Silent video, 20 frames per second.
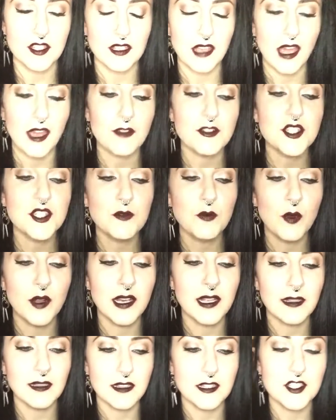how she
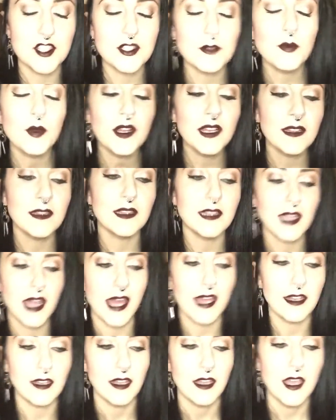wouldn't she wouldn't
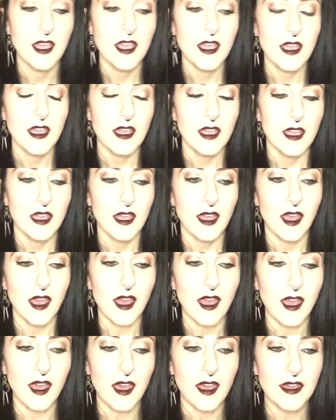let
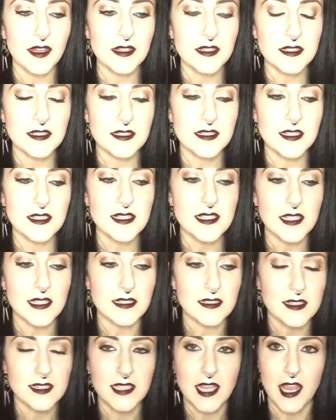
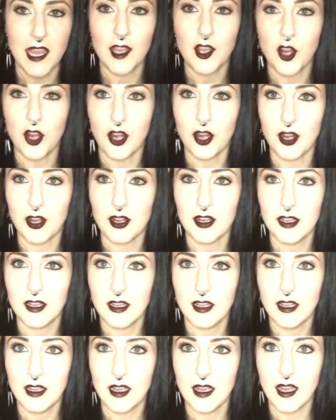disease take her,
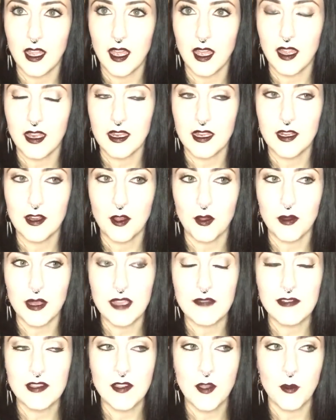you know,
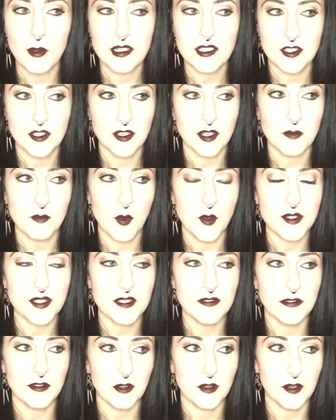even though it took
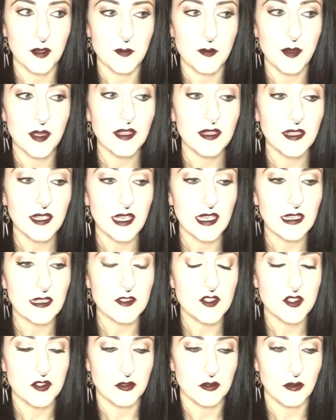most of her
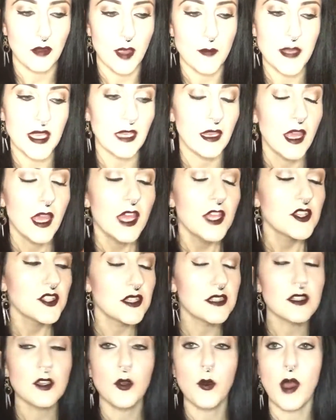ability to, I mean,
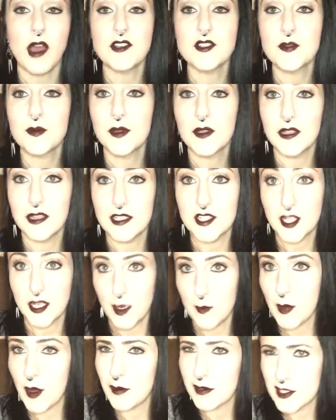she's a
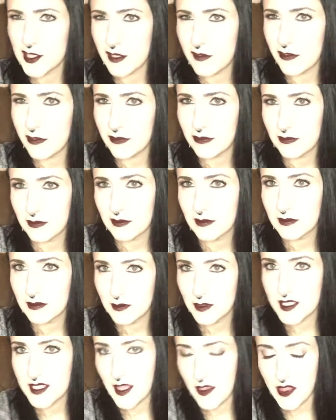quadriplegic. I probably should have
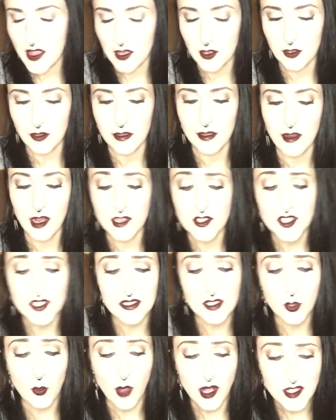said that earlier on.
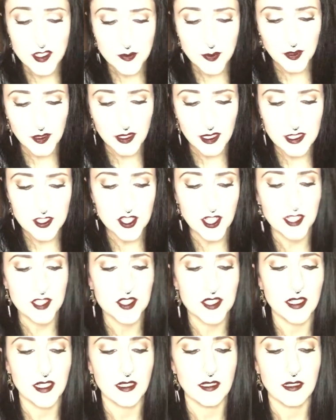She's a quadriplegic.
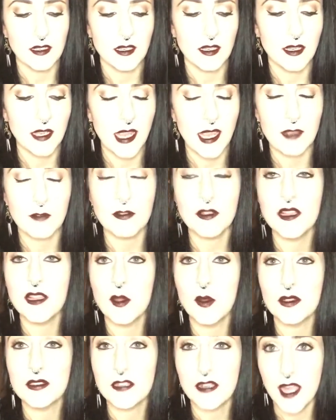She can't really
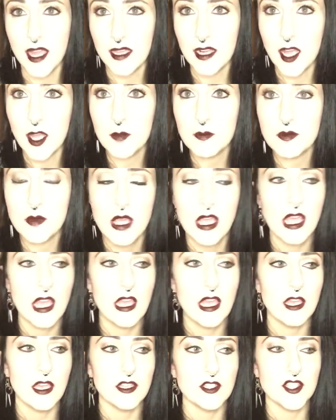hold her head up.
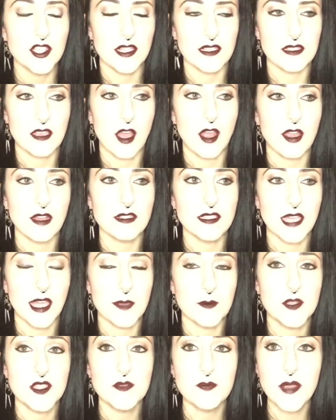She has a hard
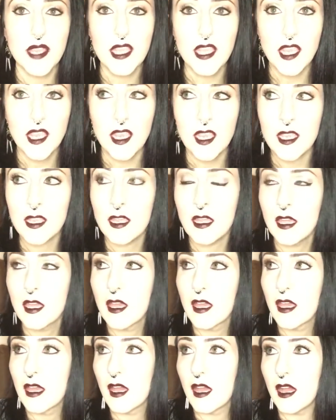time speaking,
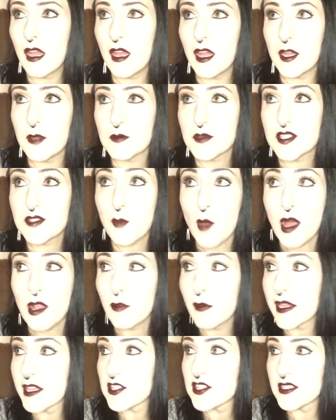um,
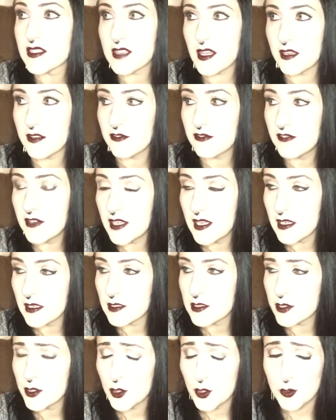swallowing. She's on a
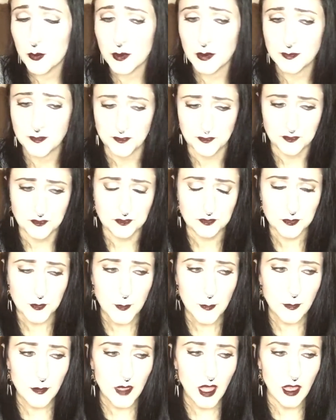feeding tube,
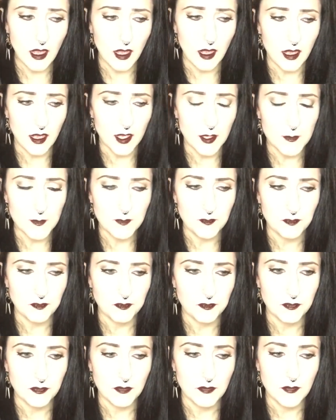um,
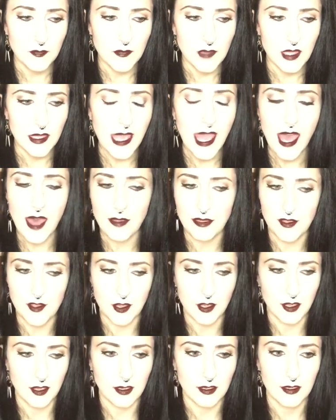
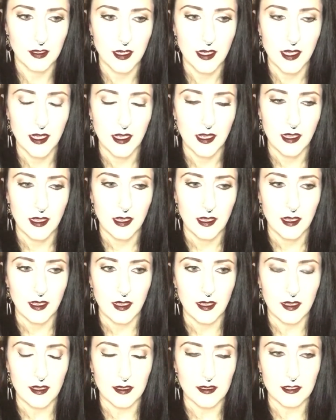catheter,
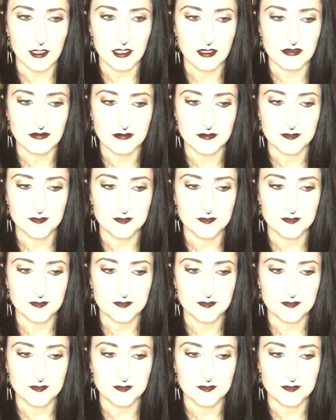uh,